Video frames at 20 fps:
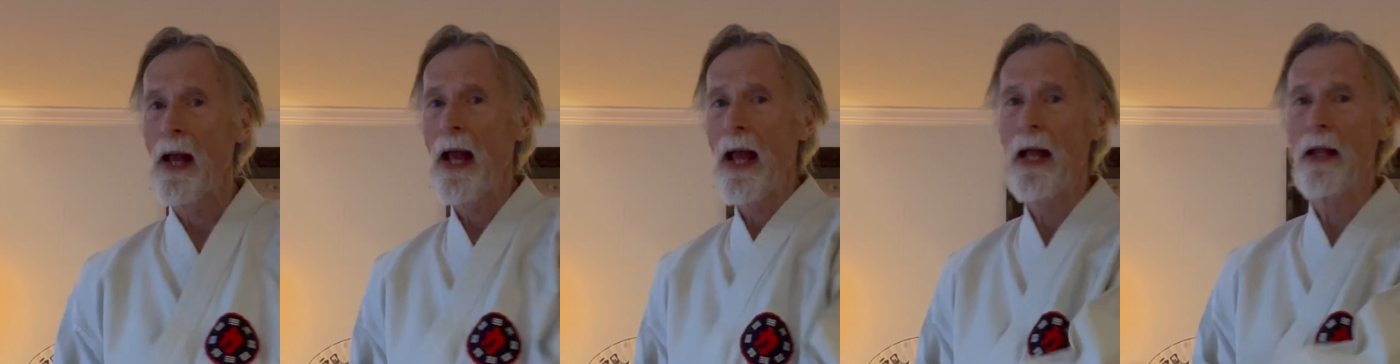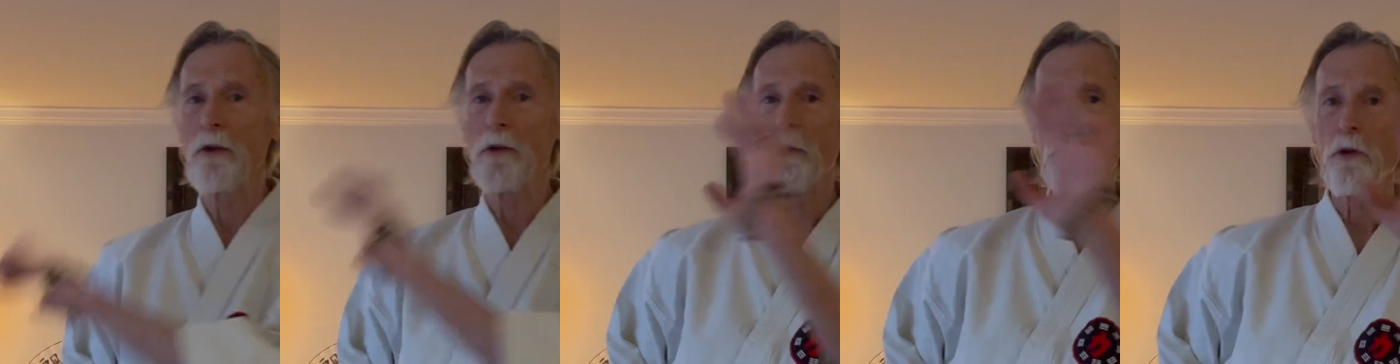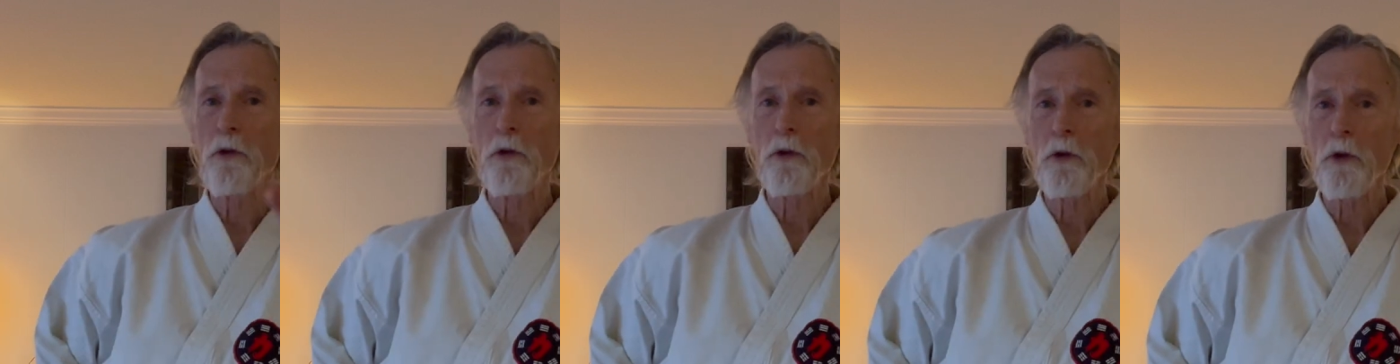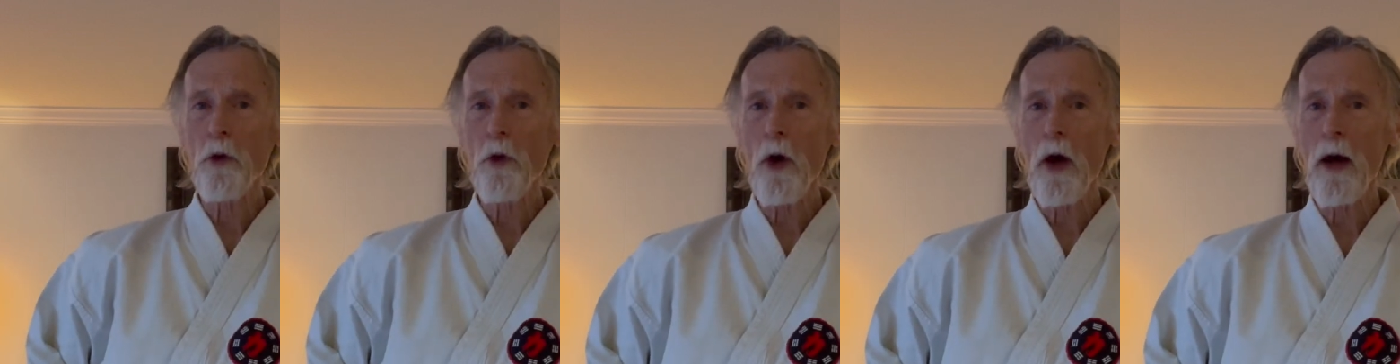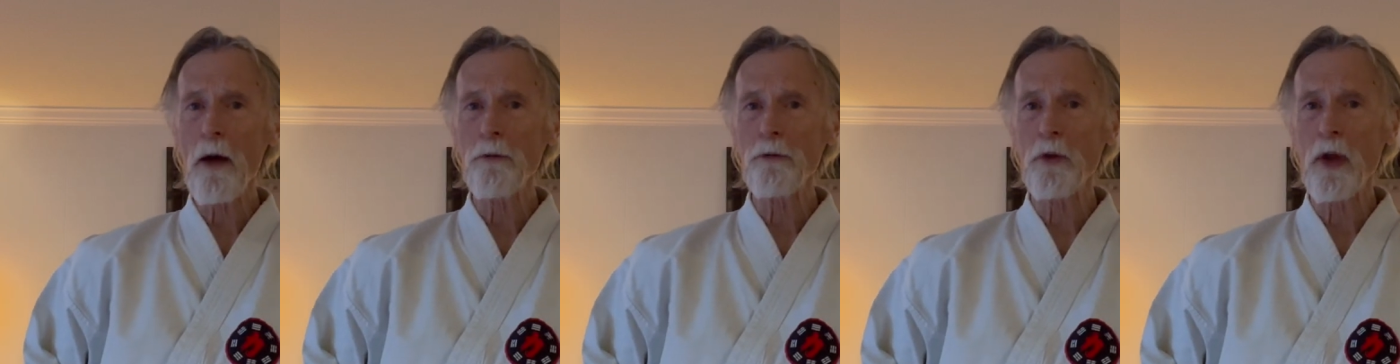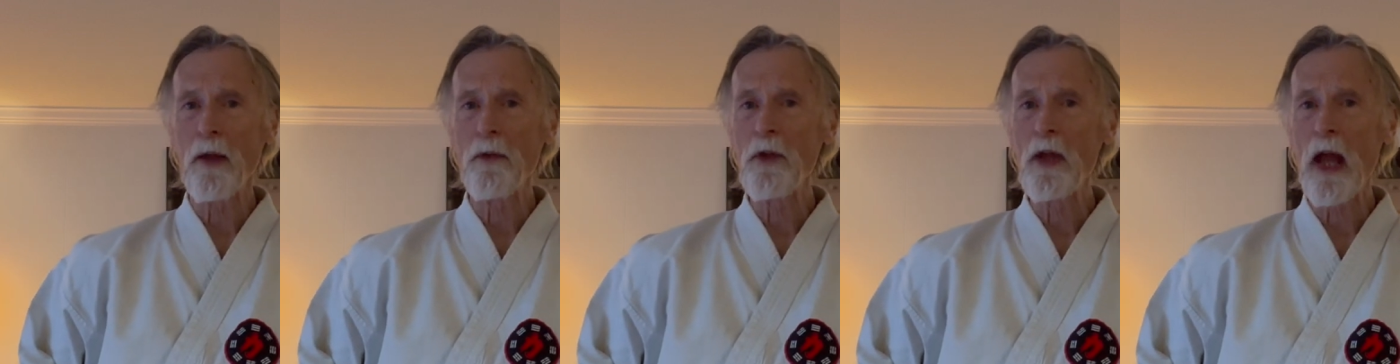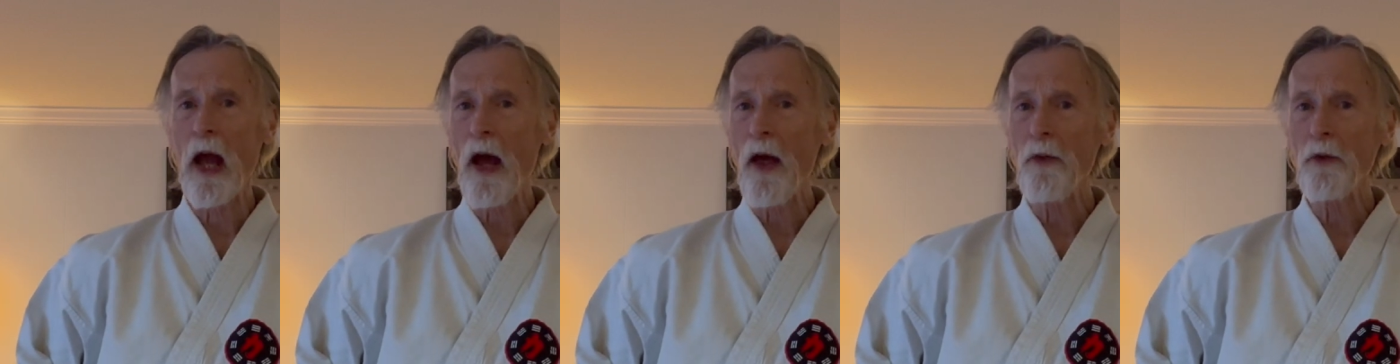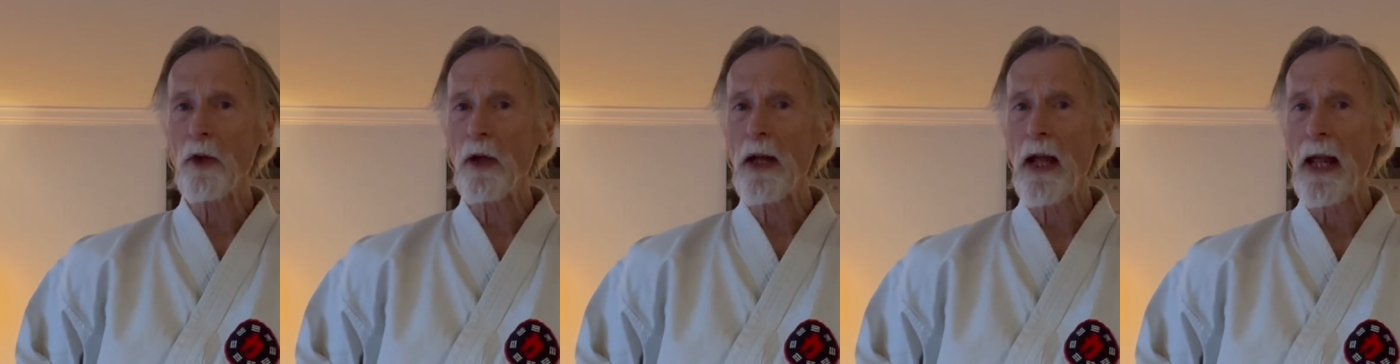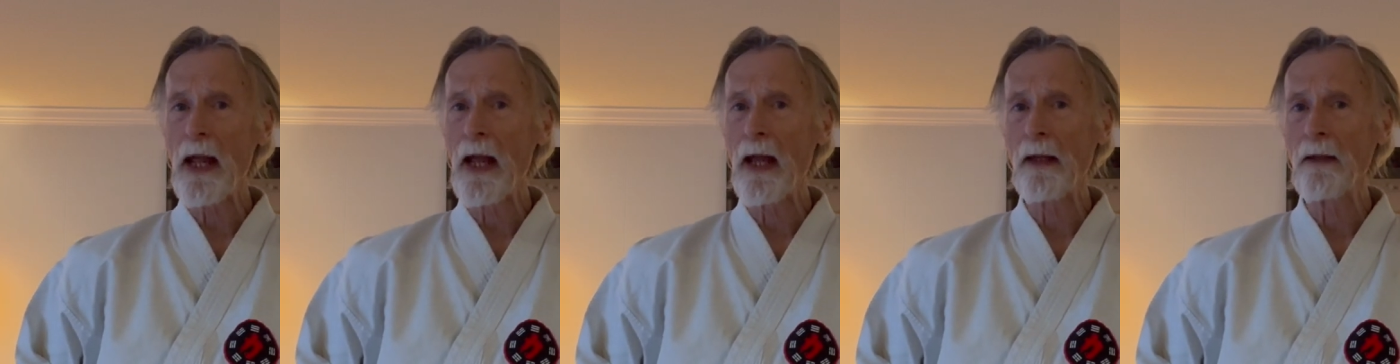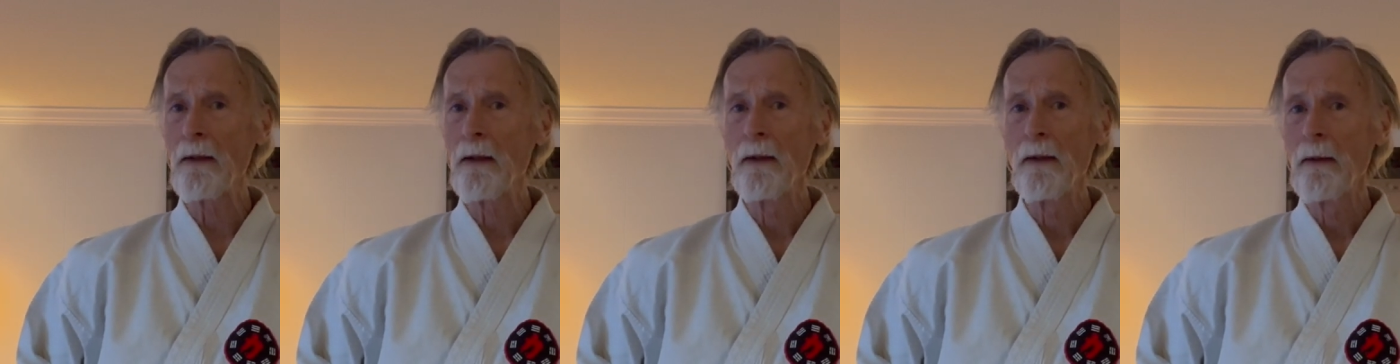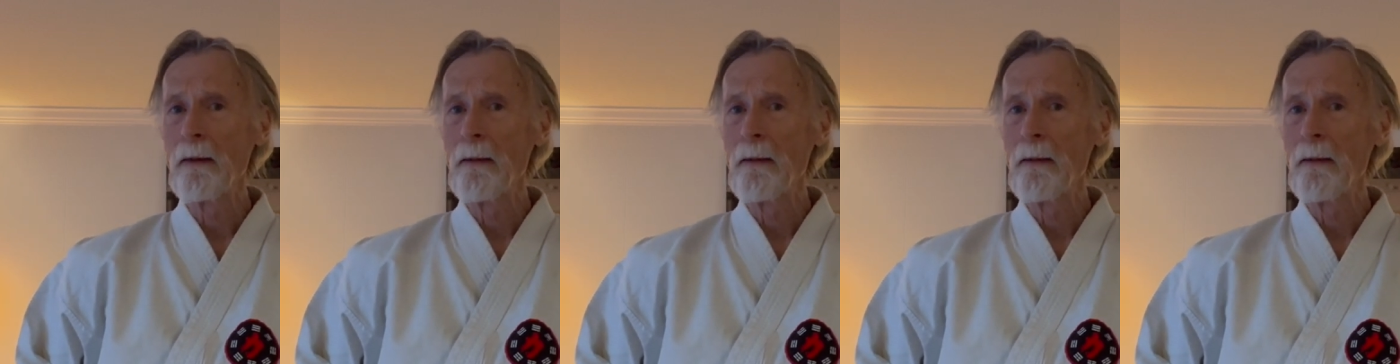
And soft, on the other hand,